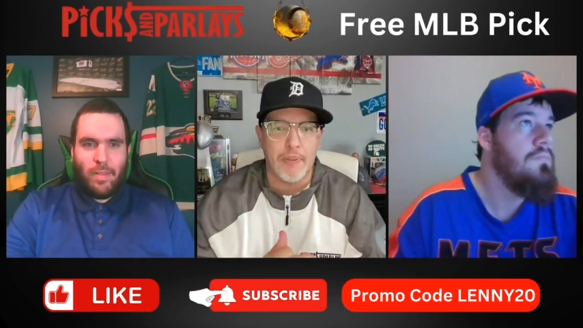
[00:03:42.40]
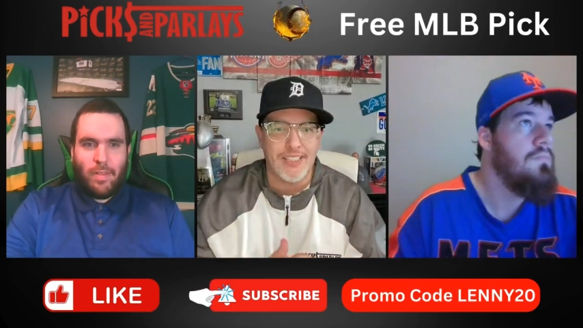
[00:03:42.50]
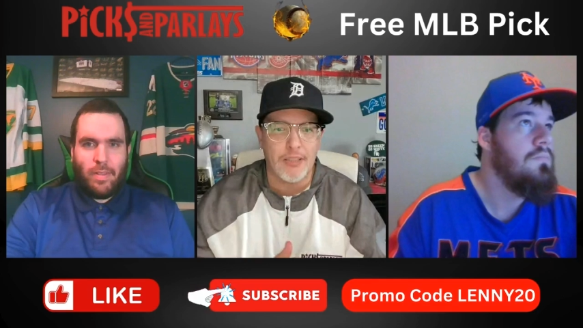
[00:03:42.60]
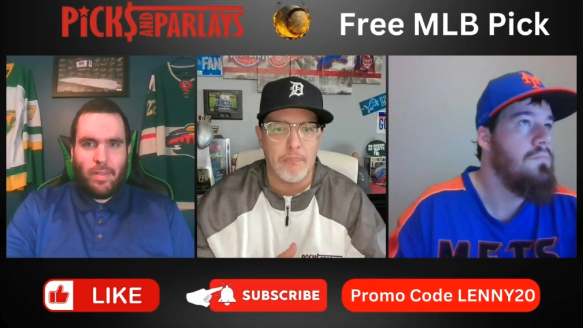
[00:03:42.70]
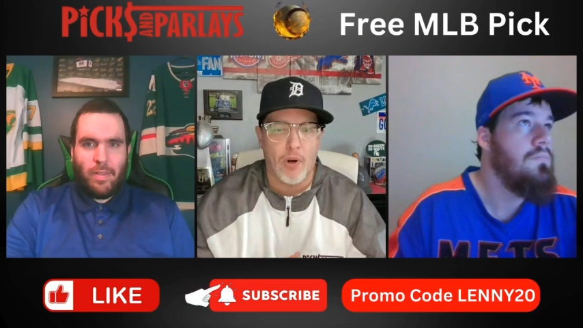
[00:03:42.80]

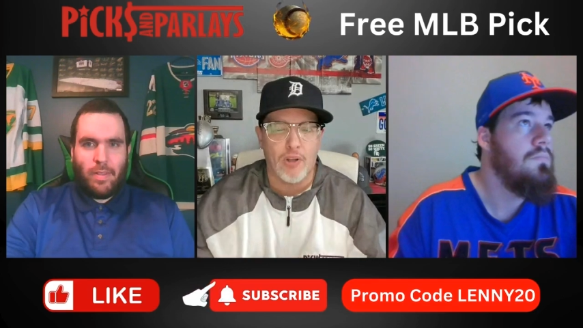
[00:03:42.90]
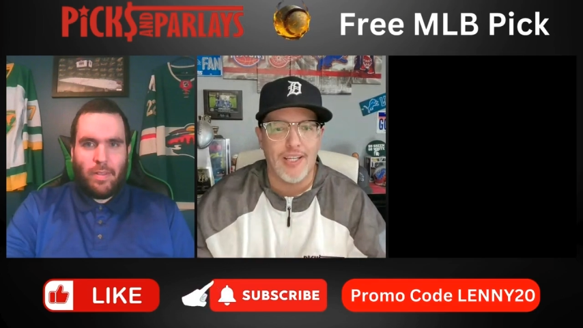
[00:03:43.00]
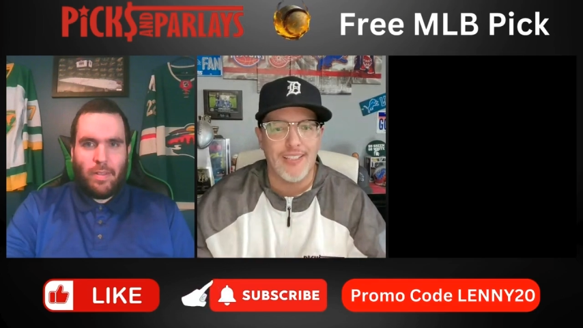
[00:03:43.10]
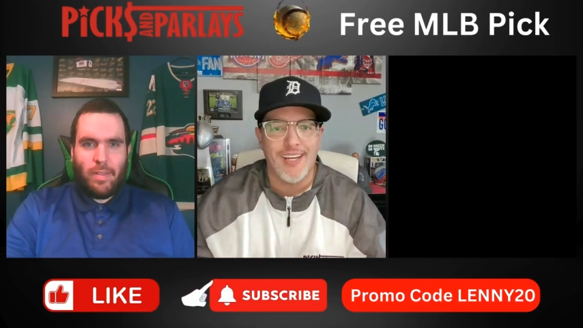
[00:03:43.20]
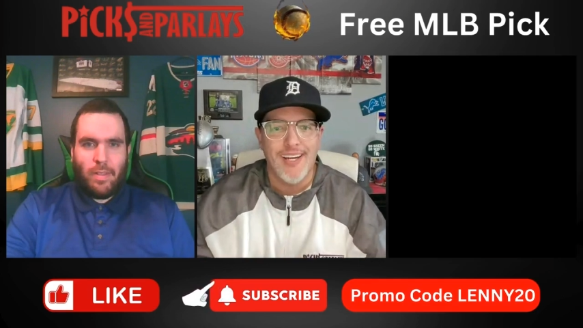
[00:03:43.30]
Speaker 1: picks and
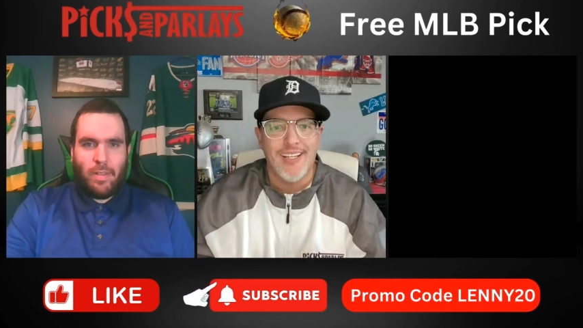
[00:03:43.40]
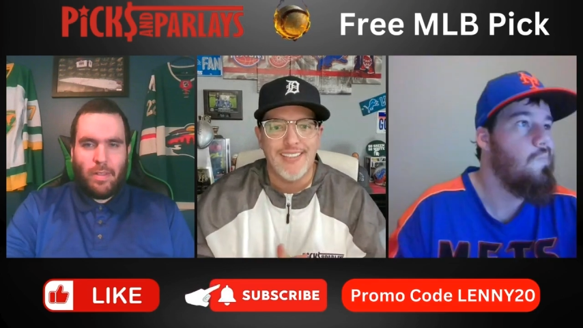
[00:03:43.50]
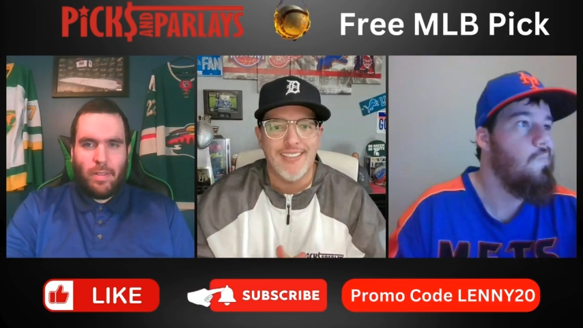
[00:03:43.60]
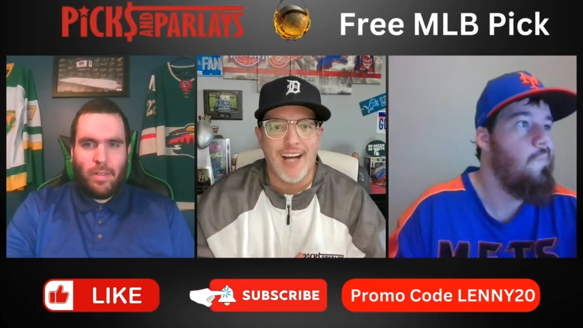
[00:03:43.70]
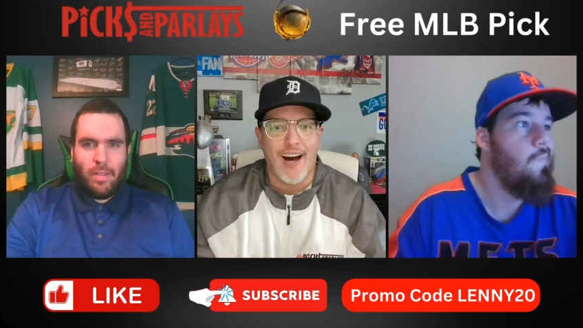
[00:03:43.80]

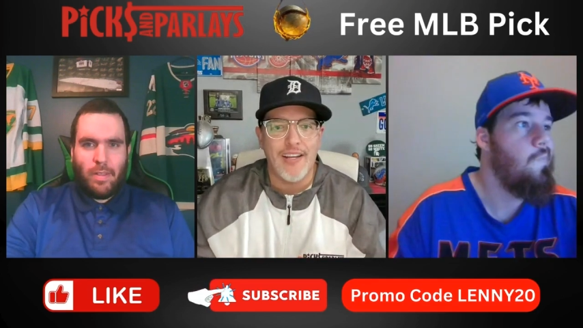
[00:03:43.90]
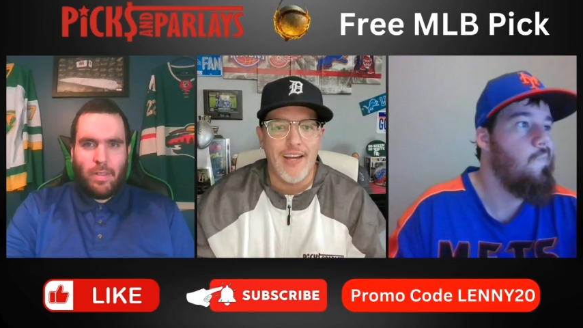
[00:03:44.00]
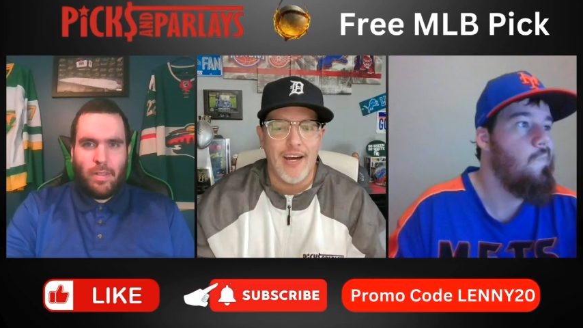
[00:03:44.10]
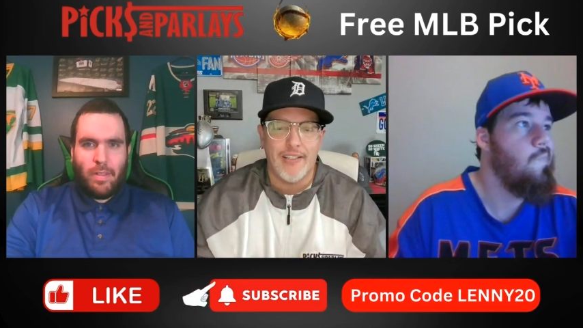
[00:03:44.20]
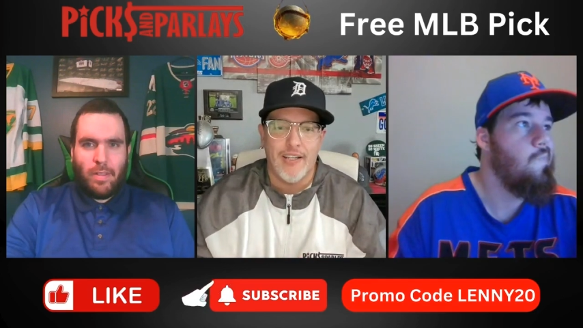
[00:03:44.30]

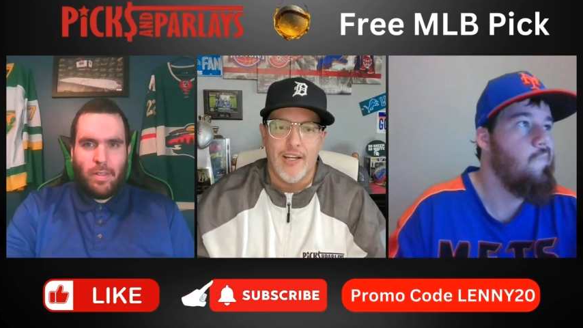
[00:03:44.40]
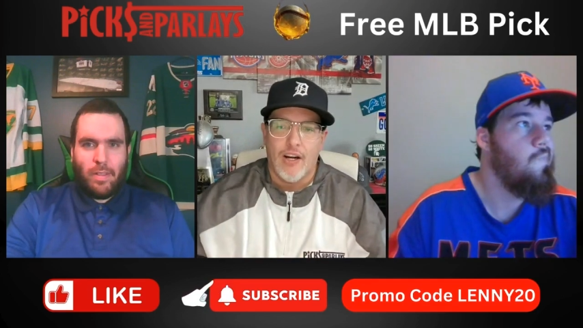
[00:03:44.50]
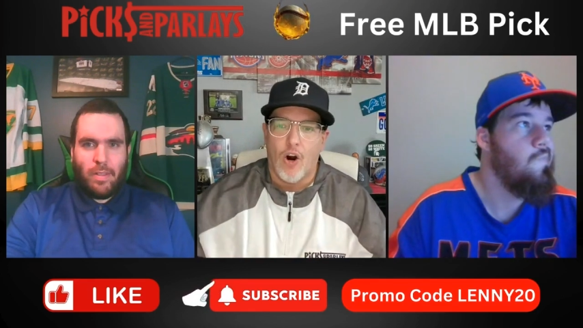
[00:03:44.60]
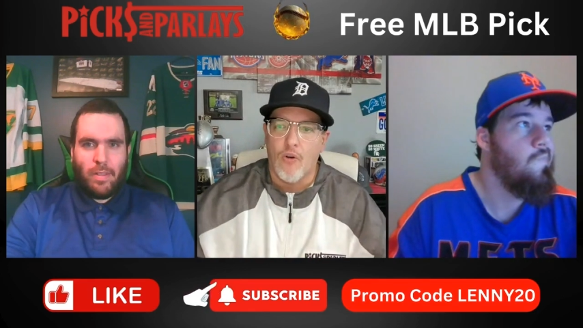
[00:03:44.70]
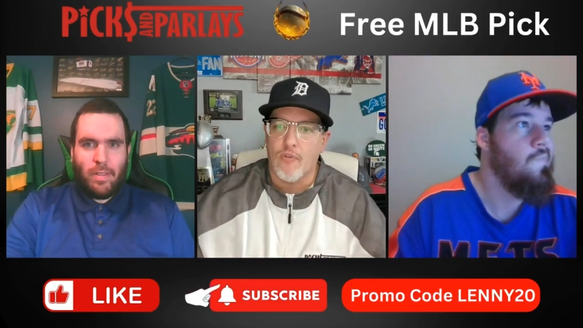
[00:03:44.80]
parlays.net
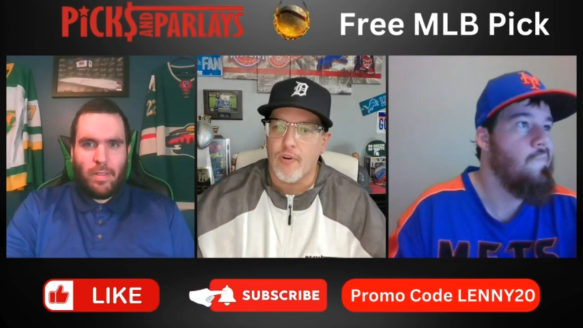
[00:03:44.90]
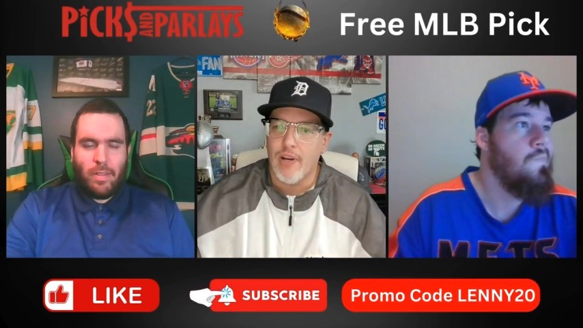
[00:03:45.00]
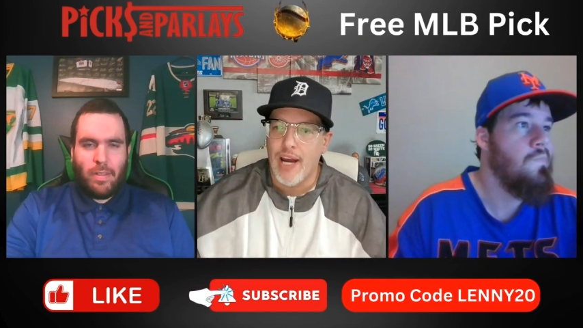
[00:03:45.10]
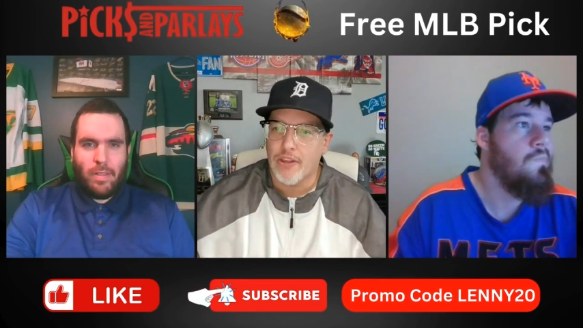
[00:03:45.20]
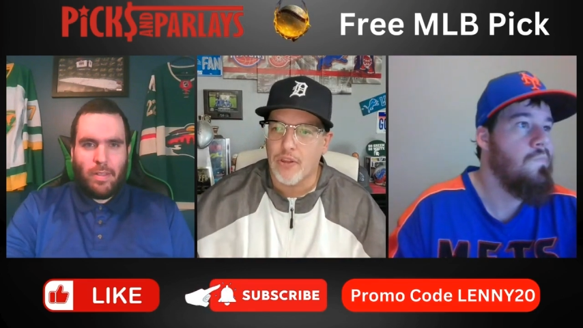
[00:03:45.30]

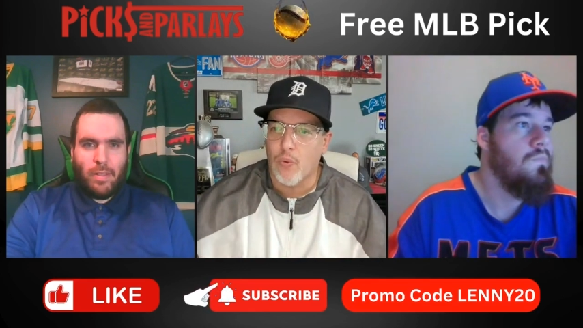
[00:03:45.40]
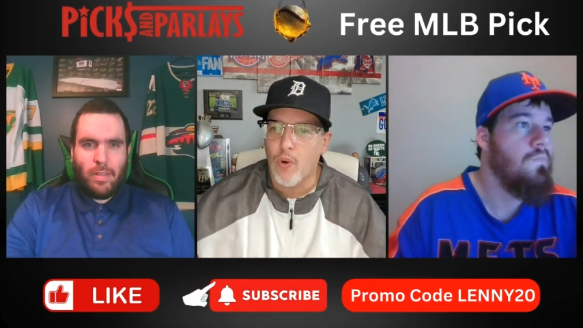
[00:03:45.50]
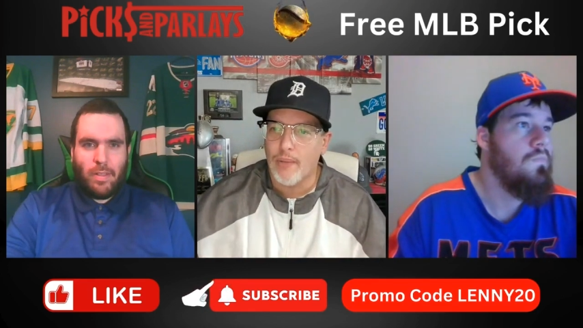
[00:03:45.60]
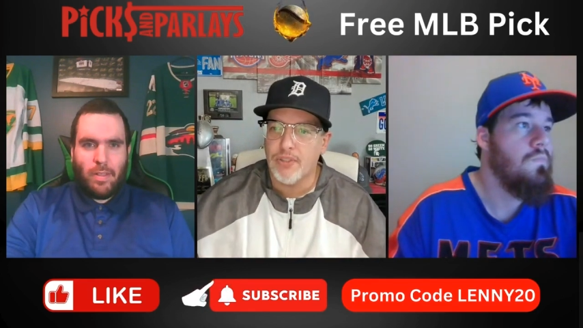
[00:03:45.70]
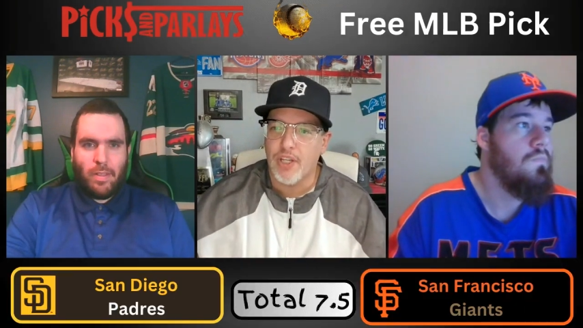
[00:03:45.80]
over at the
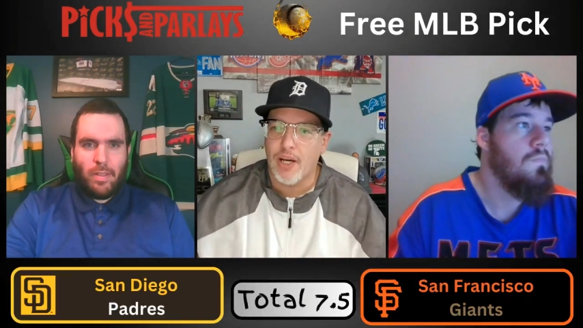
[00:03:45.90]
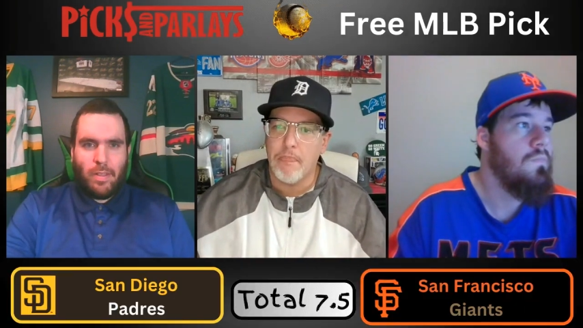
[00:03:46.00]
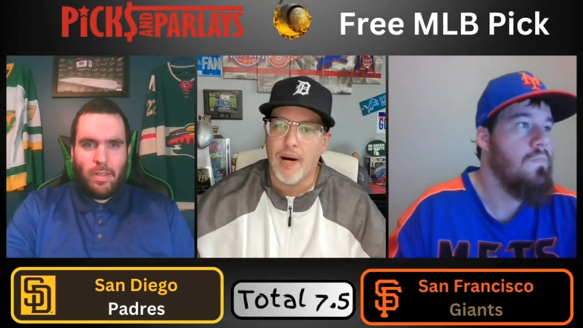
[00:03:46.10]
website.